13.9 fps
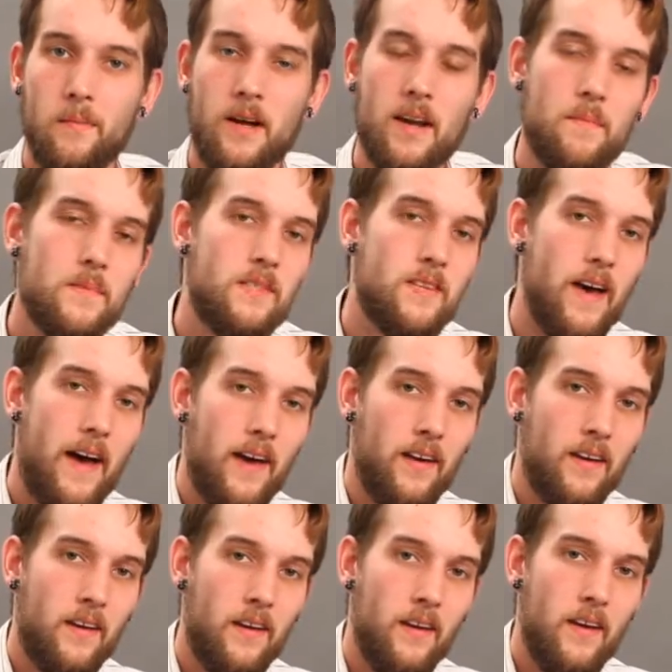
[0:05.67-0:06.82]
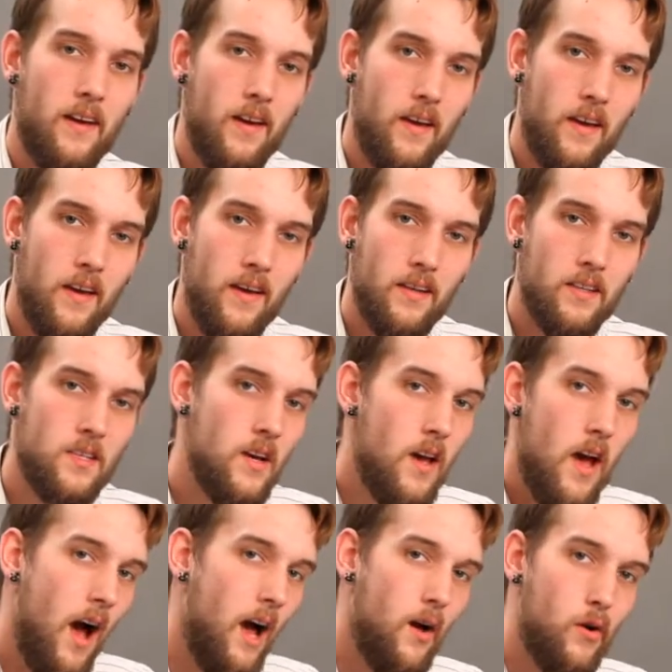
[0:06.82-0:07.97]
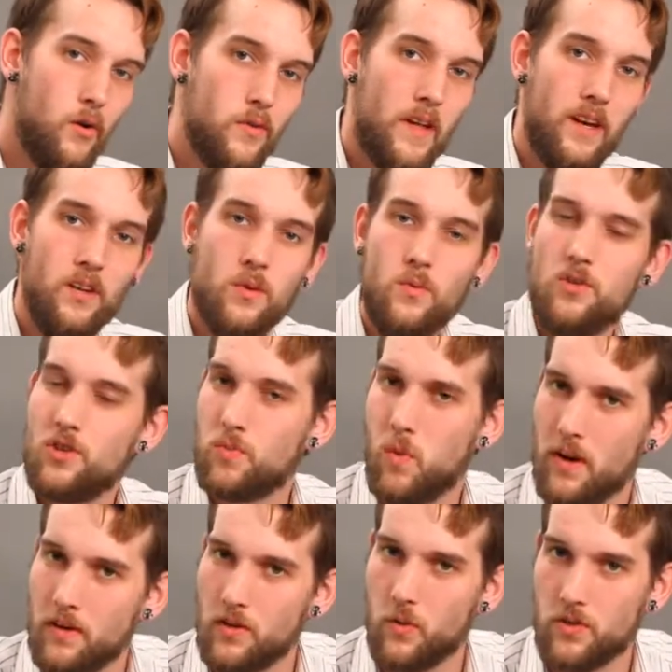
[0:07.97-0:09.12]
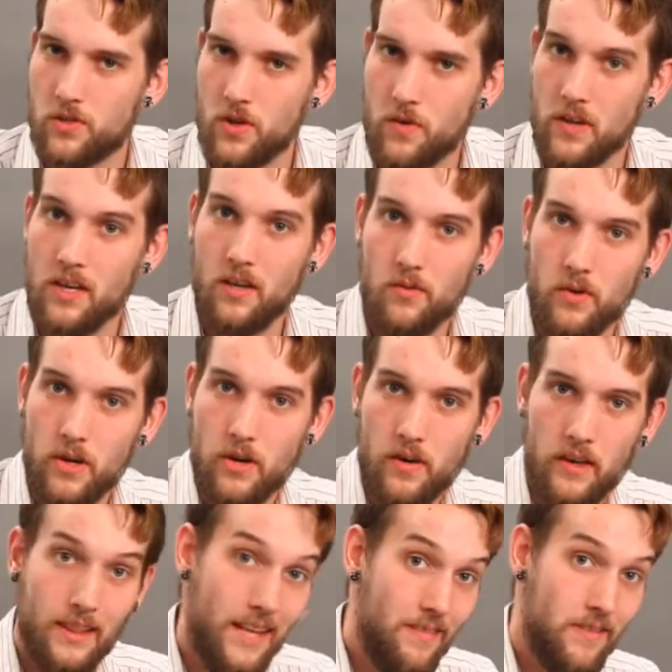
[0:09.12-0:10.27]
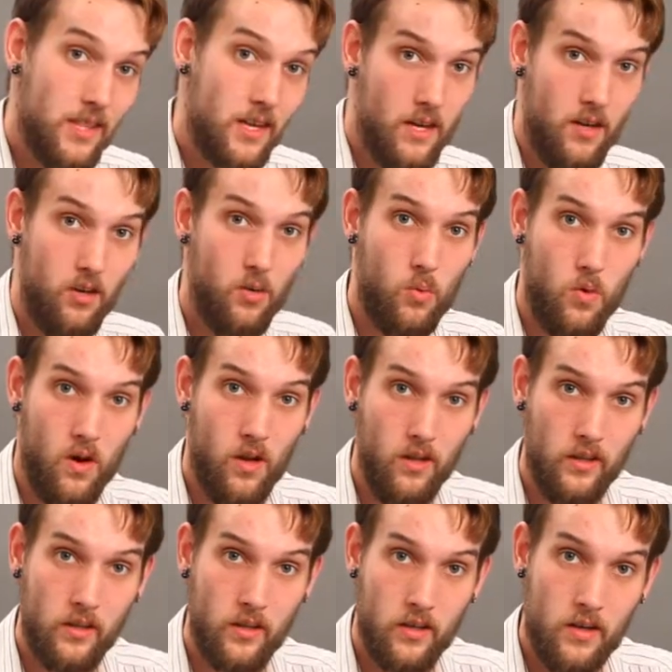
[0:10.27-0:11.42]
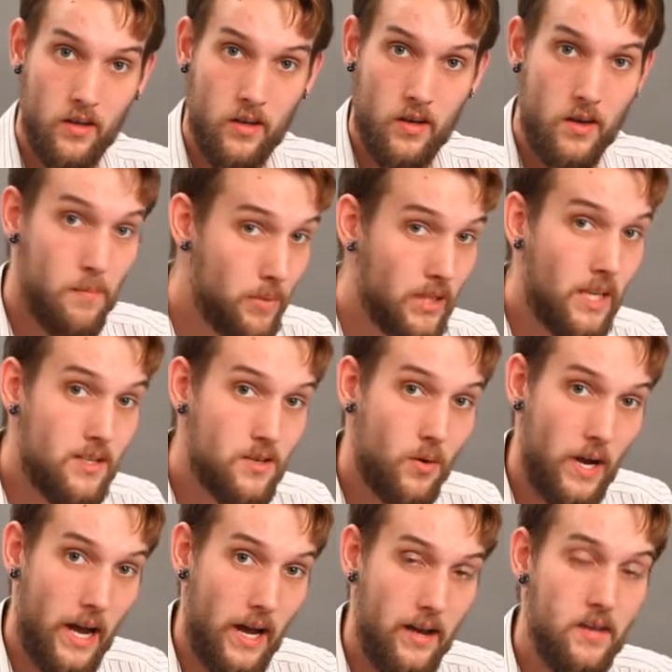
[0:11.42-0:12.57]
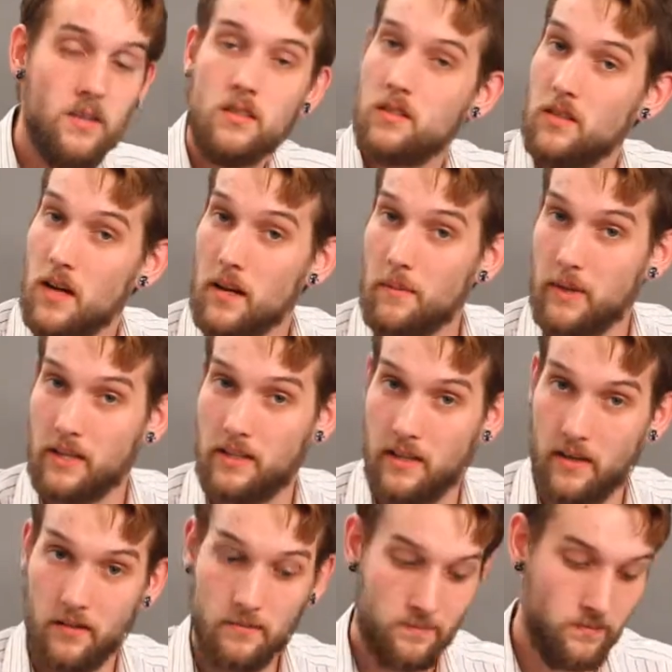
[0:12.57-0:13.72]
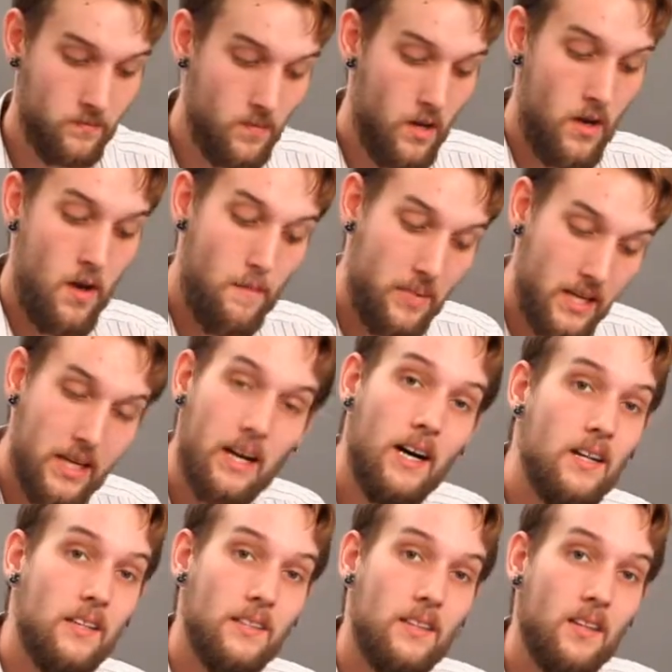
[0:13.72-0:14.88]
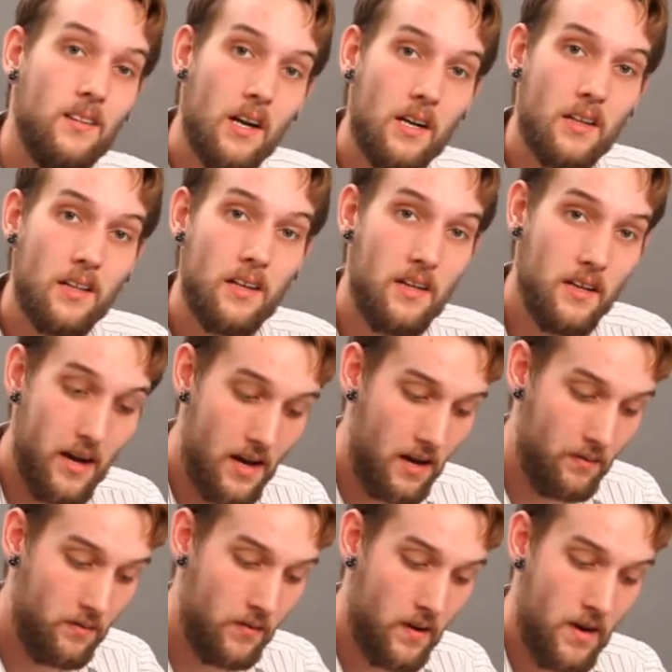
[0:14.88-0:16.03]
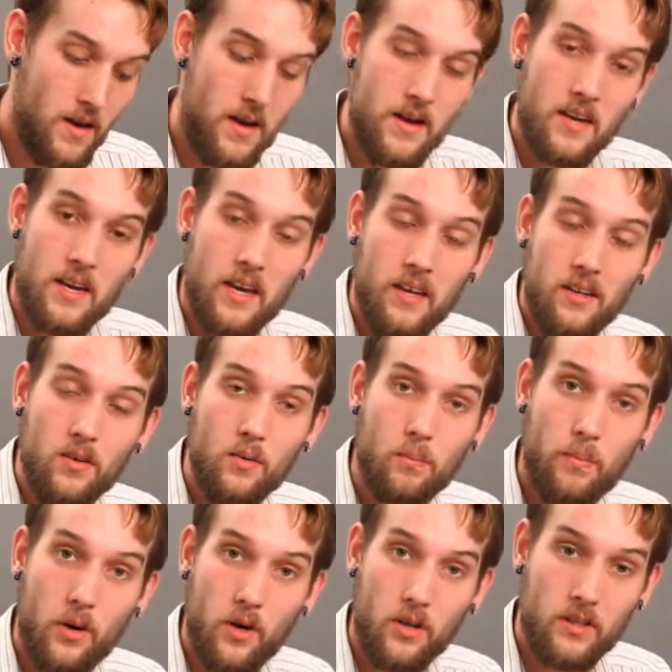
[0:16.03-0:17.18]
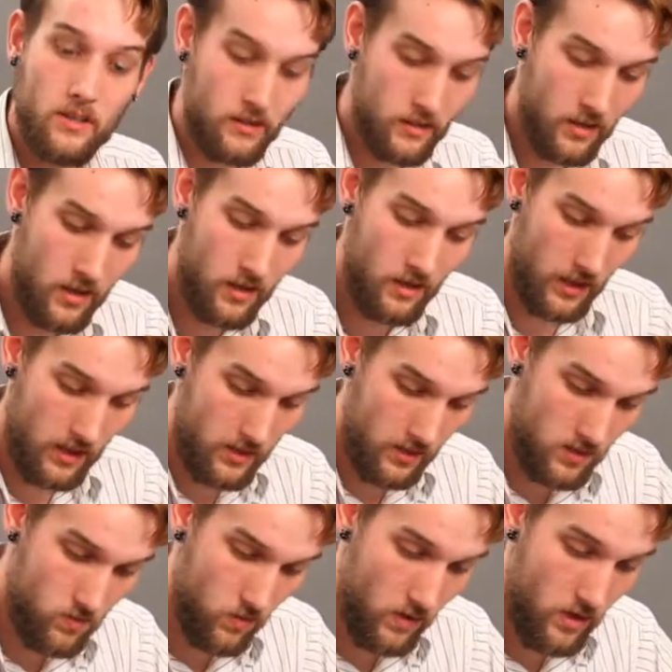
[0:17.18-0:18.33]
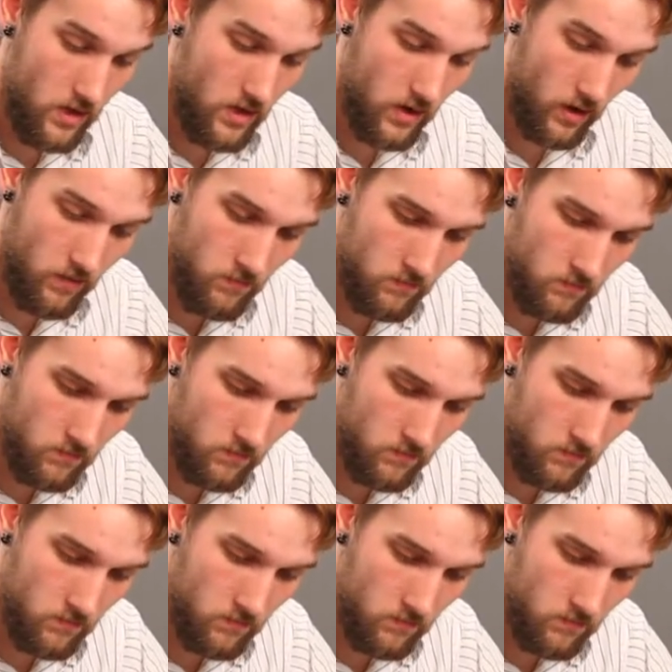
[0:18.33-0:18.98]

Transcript: my name's Zach, and I heard that you just went to a Sony e-reader and left the Kindle world. But that's okay, it's not a big deal. Because, luckily enough, Kindle books, like this one here,